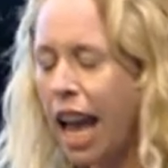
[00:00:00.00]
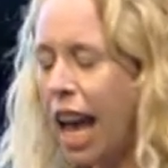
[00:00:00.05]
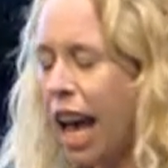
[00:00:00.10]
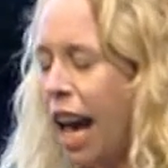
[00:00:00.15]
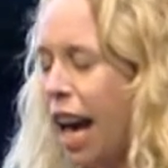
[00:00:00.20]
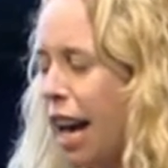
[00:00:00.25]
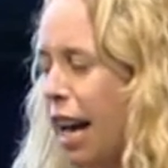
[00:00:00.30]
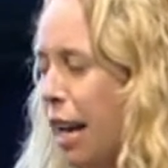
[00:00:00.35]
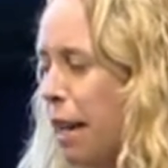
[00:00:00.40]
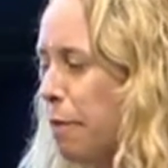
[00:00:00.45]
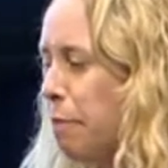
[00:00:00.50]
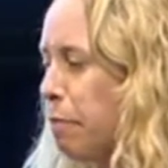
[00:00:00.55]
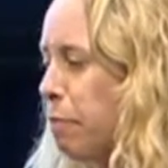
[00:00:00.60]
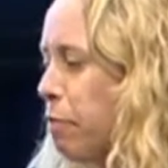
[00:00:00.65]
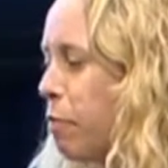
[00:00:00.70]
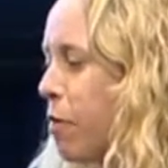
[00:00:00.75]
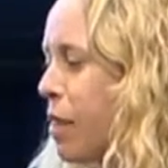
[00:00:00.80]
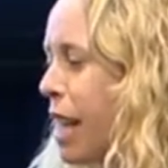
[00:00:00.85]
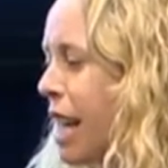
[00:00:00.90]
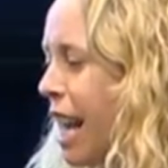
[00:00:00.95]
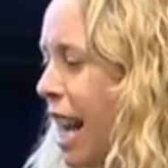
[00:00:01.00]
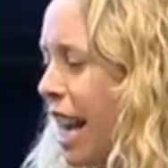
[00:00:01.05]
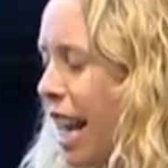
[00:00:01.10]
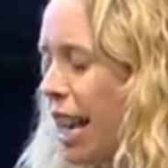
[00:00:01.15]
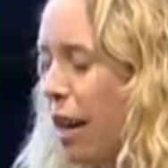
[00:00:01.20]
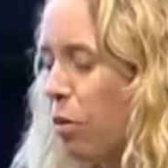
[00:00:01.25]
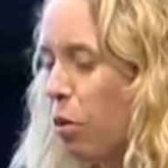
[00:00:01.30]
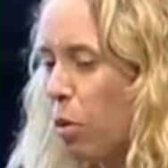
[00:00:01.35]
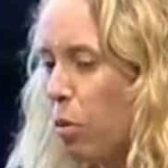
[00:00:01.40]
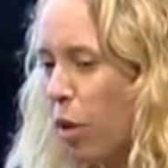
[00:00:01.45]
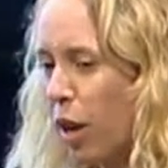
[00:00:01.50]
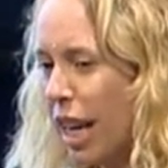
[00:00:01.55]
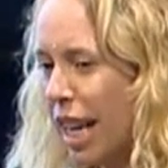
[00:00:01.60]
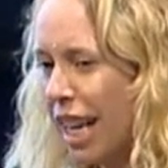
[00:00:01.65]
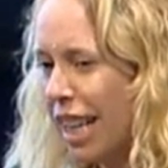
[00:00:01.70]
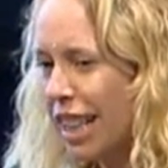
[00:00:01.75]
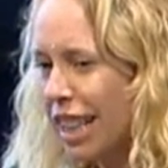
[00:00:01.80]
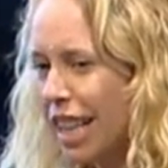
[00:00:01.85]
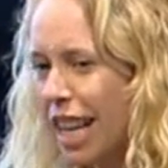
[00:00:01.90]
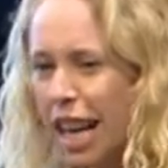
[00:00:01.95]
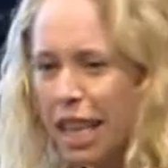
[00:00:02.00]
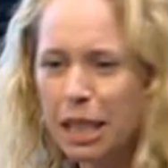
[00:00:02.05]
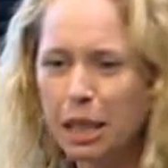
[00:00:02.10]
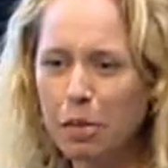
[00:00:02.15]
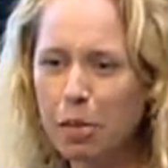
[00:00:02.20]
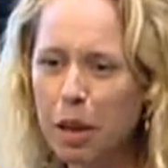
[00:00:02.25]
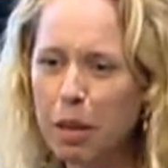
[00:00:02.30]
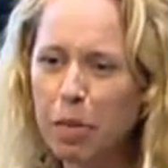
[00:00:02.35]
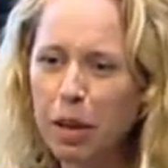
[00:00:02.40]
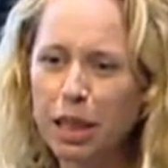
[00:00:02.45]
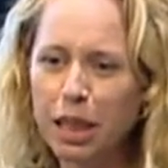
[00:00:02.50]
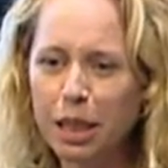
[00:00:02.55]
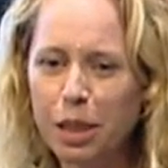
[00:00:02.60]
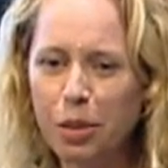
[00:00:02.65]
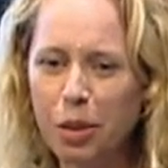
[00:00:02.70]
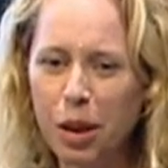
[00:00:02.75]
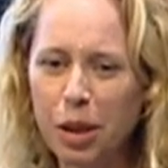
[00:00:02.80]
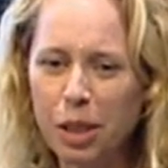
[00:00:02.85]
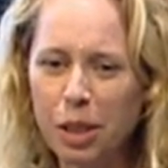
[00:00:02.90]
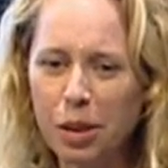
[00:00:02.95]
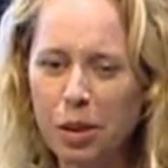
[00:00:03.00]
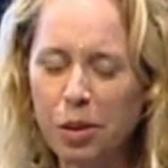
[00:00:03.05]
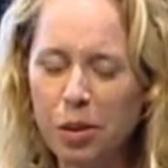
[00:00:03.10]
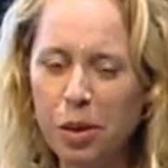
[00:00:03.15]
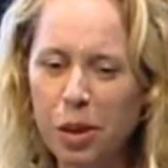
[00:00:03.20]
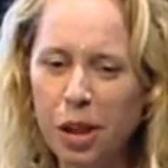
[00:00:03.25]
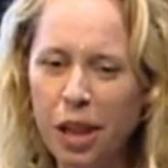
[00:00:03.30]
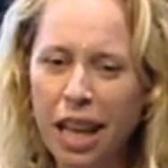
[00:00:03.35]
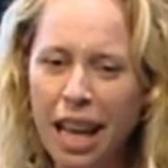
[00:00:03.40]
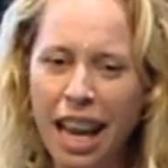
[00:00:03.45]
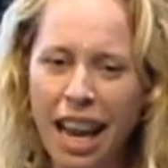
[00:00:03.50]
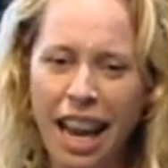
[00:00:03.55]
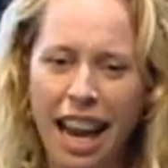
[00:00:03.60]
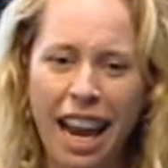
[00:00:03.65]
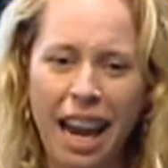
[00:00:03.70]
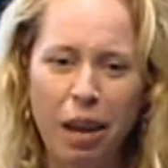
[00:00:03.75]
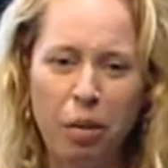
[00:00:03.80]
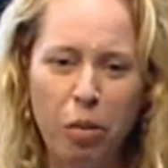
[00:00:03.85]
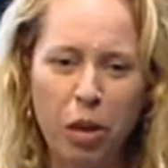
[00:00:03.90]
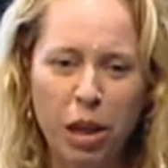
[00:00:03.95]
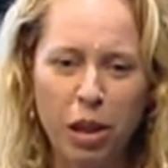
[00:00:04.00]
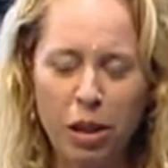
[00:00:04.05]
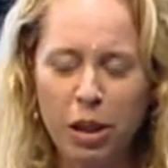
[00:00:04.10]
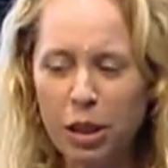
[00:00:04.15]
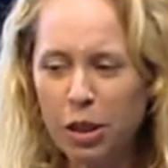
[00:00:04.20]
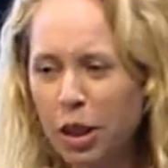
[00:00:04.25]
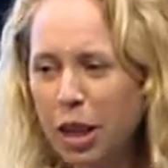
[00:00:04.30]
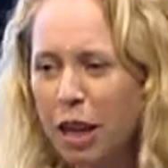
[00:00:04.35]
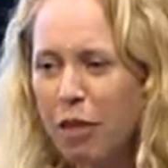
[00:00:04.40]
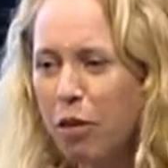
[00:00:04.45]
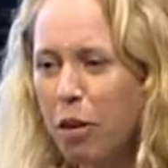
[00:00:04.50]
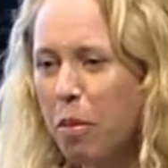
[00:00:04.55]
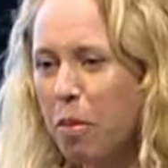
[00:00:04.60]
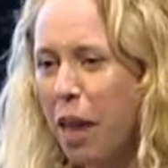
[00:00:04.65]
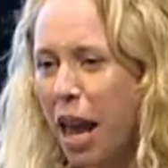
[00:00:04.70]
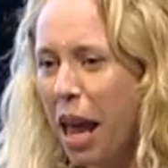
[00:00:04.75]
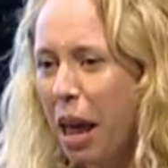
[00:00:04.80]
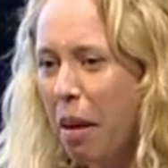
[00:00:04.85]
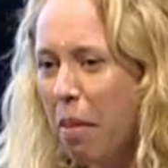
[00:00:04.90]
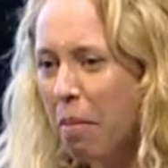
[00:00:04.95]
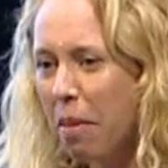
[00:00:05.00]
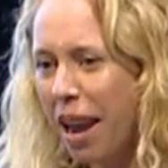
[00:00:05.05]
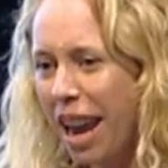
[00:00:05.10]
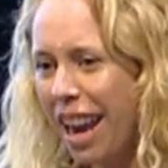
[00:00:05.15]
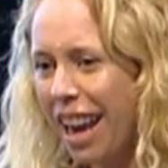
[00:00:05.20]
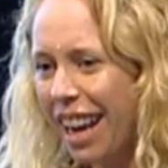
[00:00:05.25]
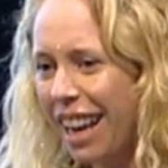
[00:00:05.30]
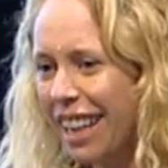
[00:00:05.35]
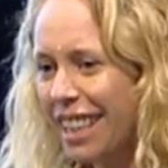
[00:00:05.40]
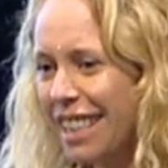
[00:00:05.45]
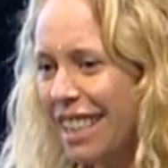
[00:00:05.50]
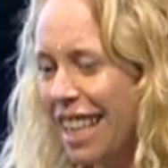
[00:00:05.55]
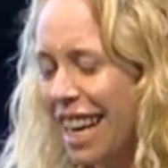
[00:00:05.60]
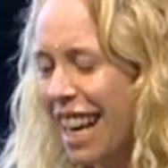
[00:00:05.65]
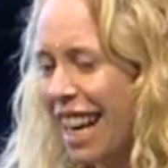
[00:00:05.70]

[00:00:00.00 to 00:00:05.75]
And we're bringing lots of people into our school, and we're learning from them and